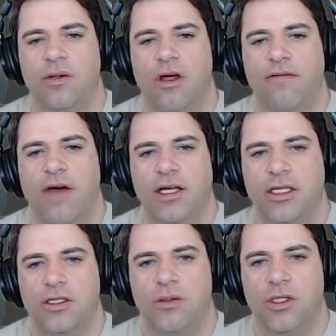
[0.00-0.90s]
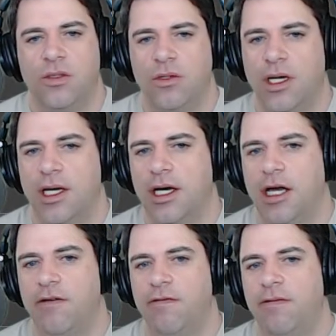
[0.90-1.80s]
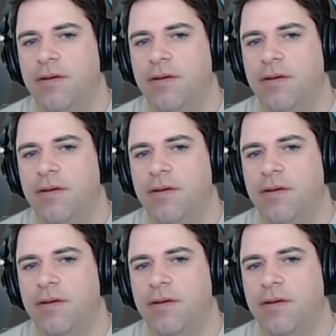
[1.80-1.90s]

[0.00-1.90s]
we don't have access to it. So we're like kind of